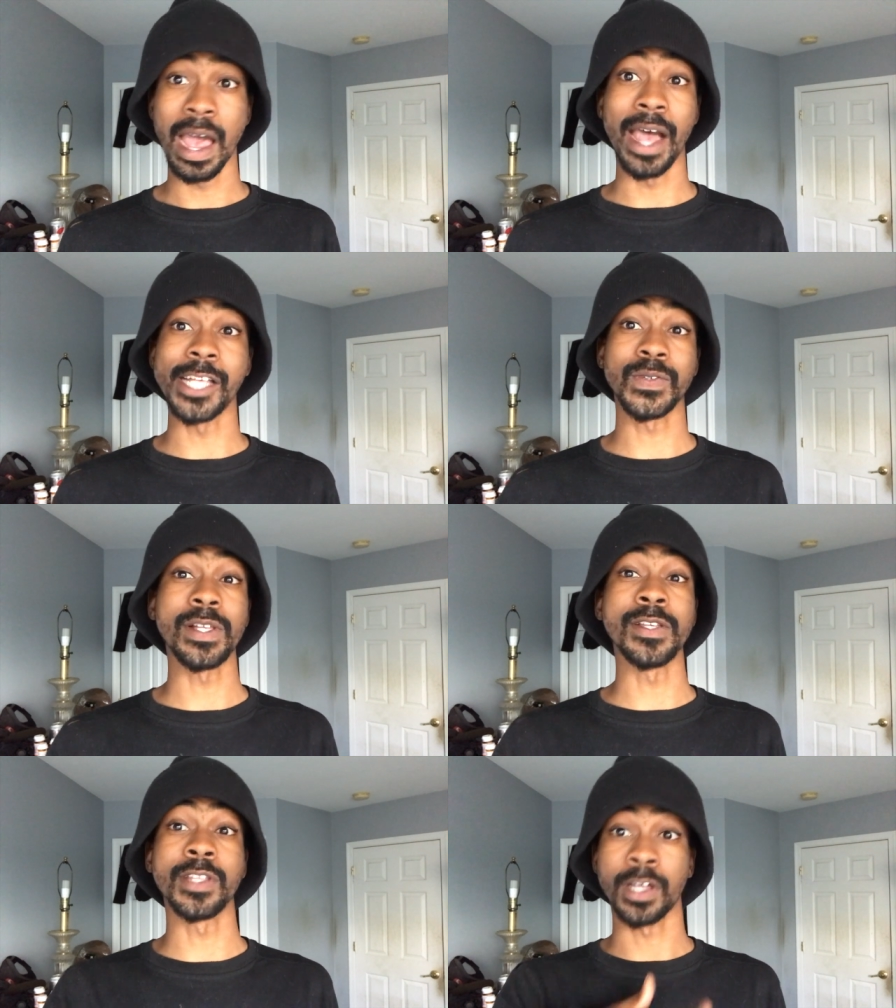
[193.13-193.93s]
as
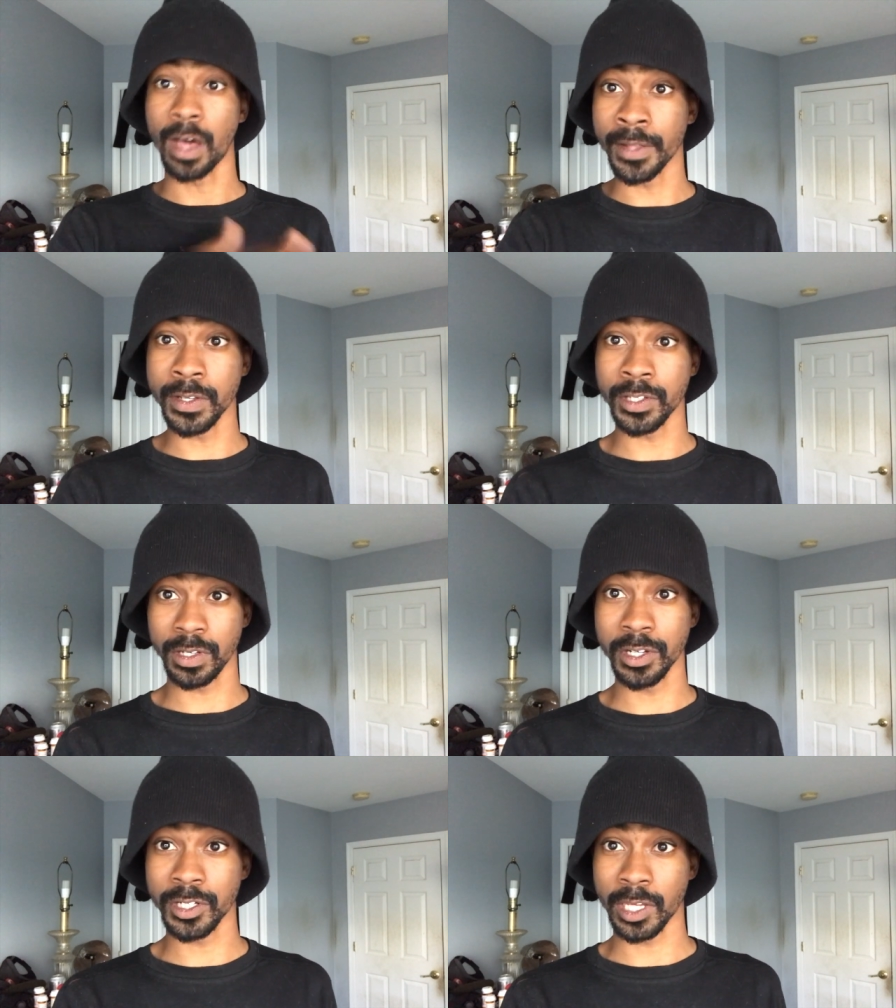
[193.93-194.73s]
well as the
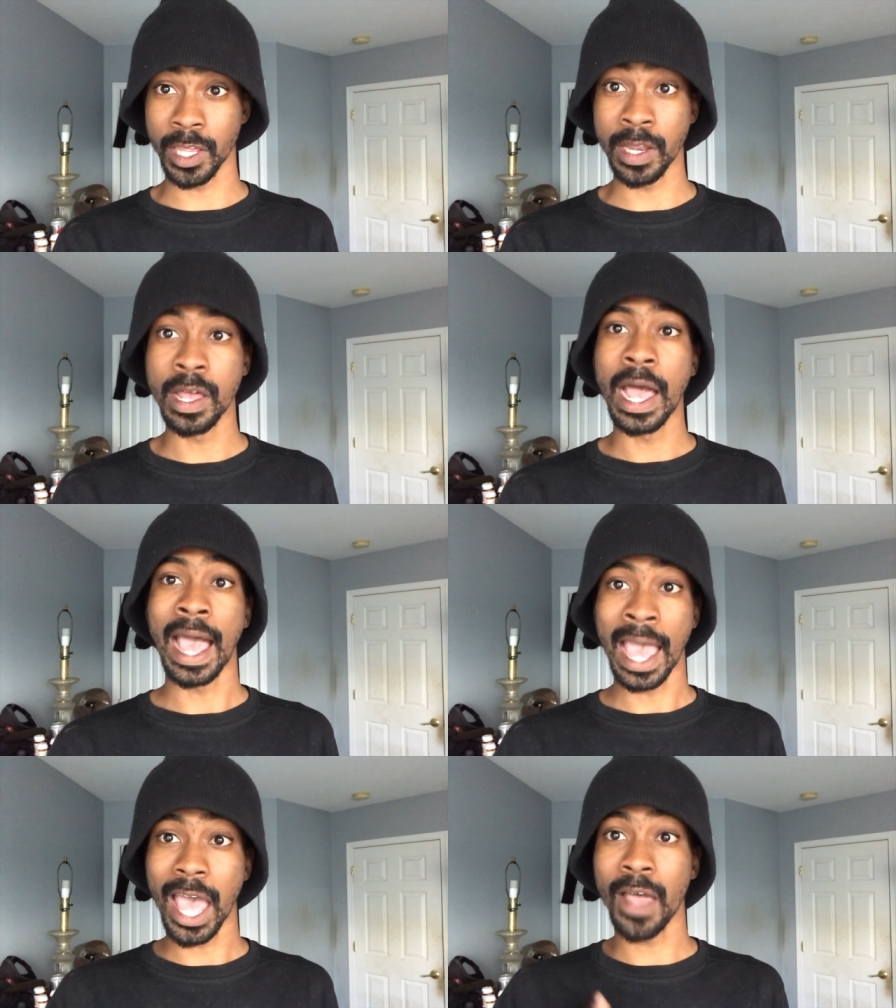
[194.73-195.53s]
Constitution,
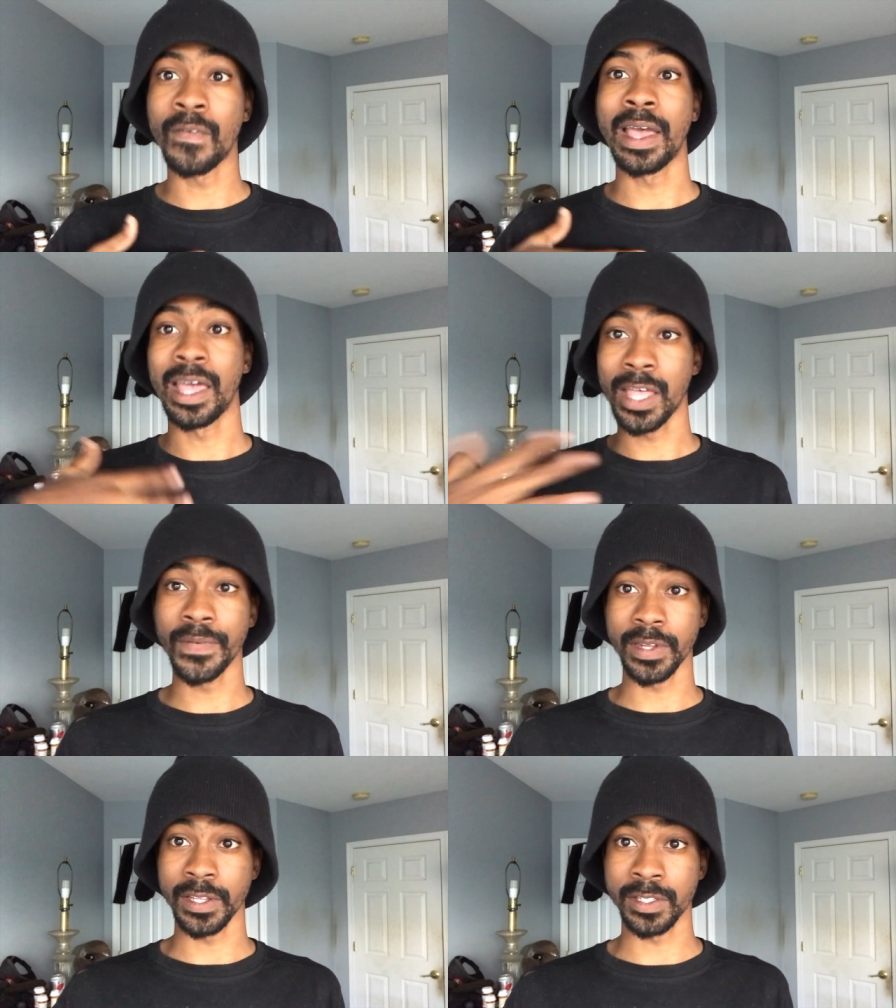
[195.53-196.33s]
have
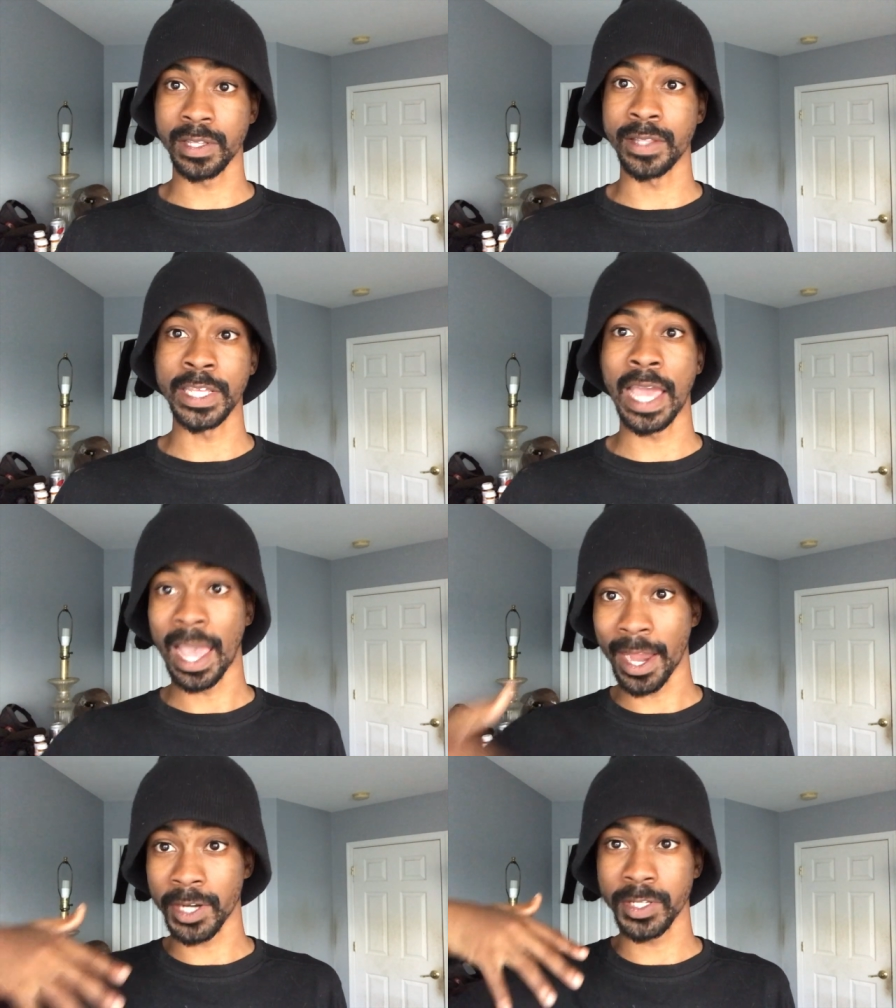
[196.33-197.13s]
evidence that they
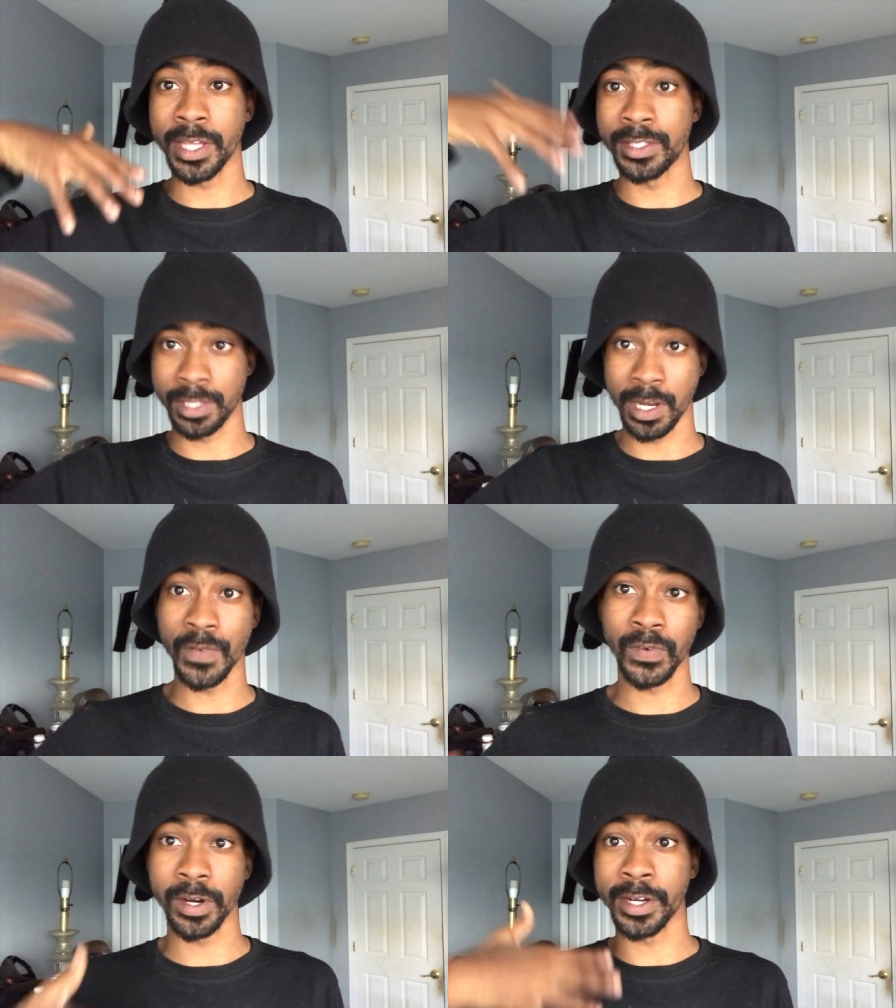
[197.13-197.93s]
actually intended
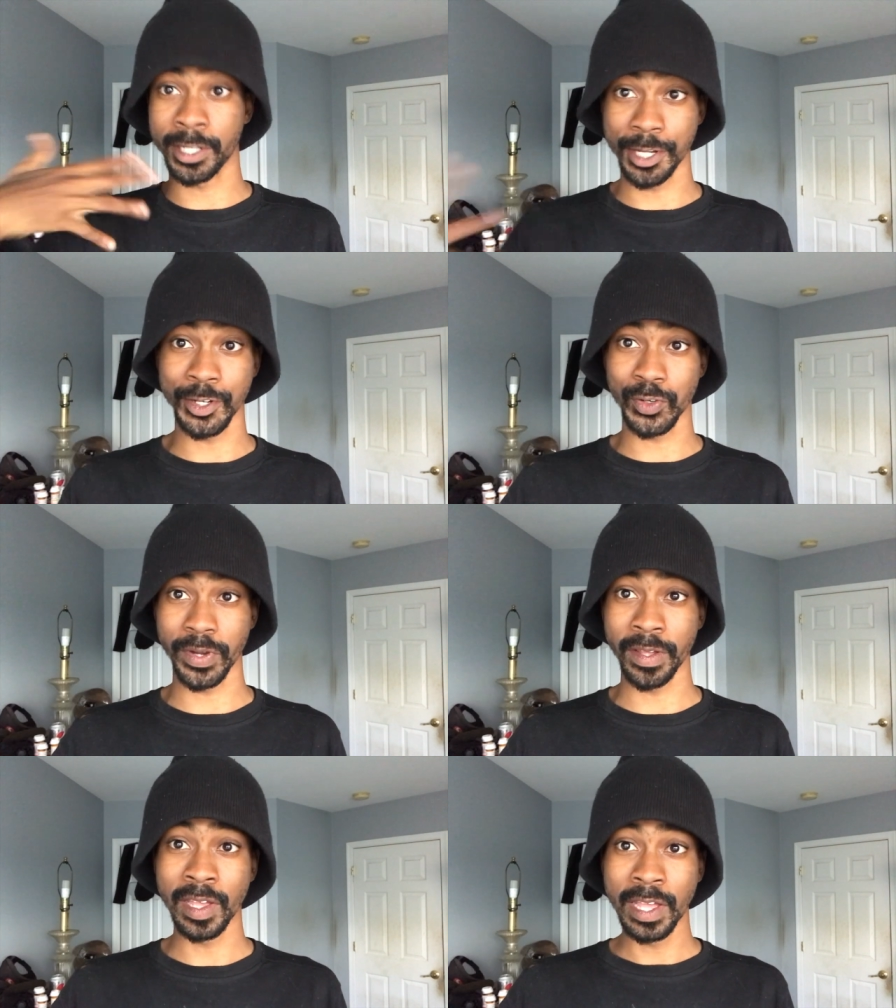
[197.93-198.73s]
for our
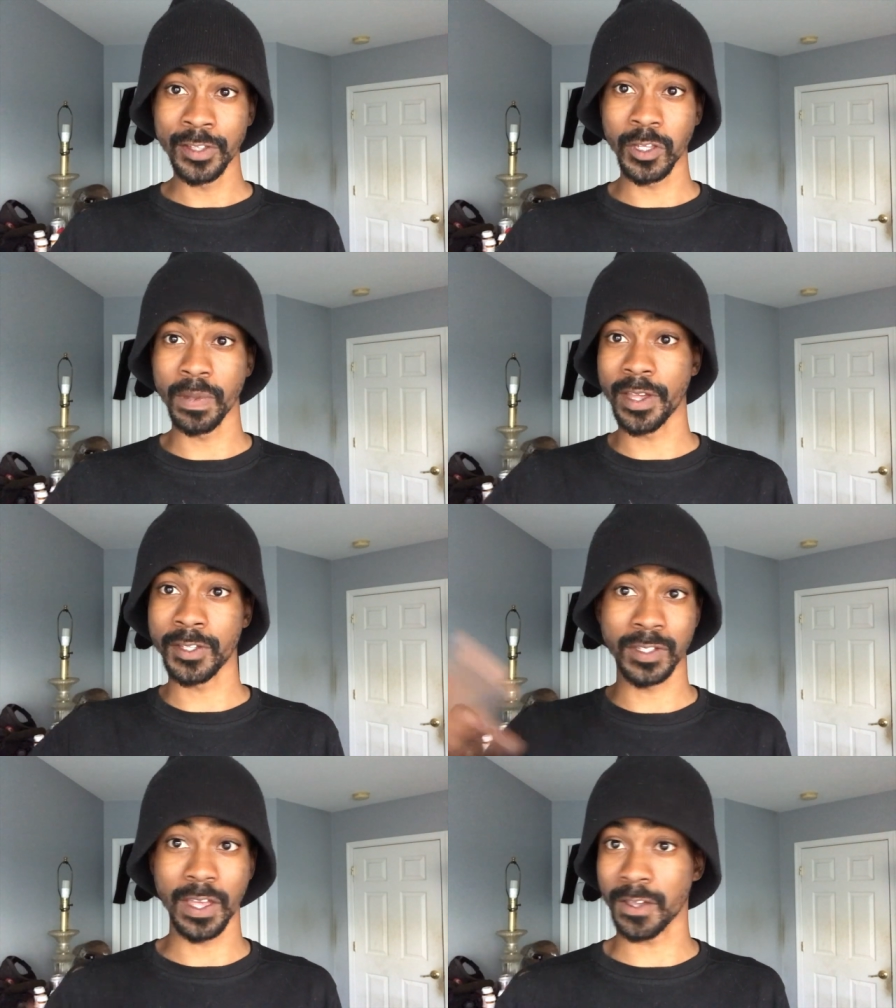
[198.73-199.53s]
country to be a
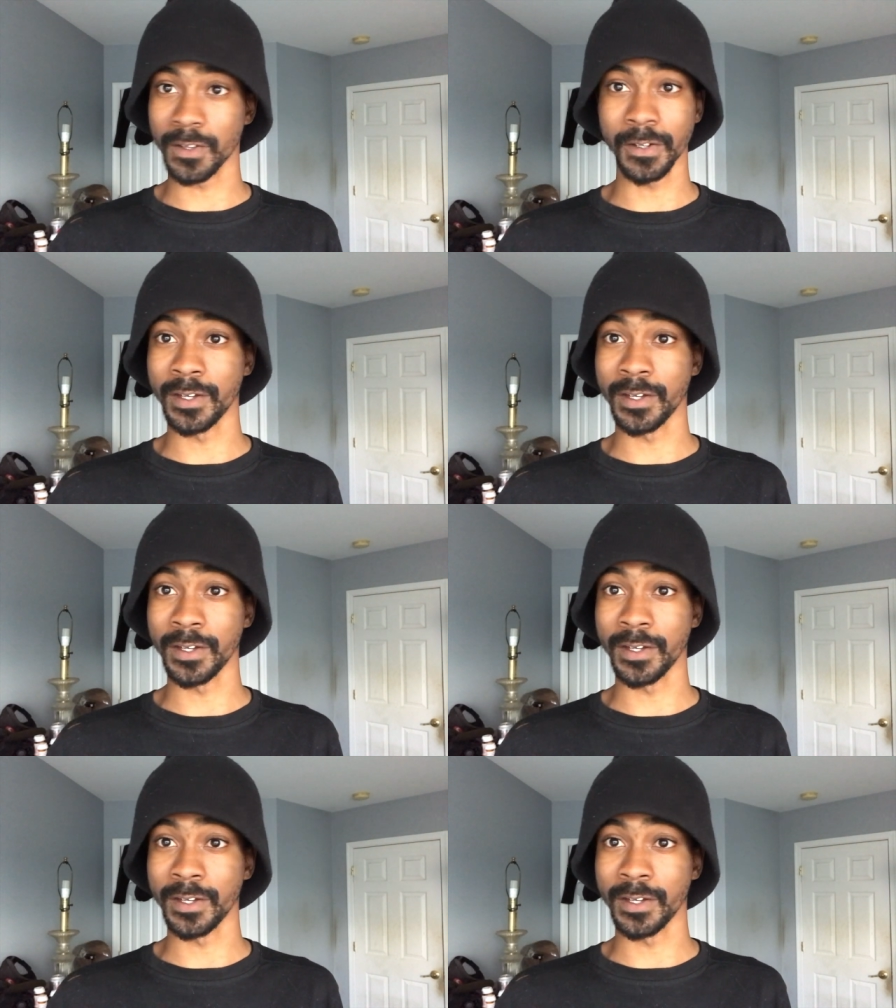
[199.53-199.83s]
secular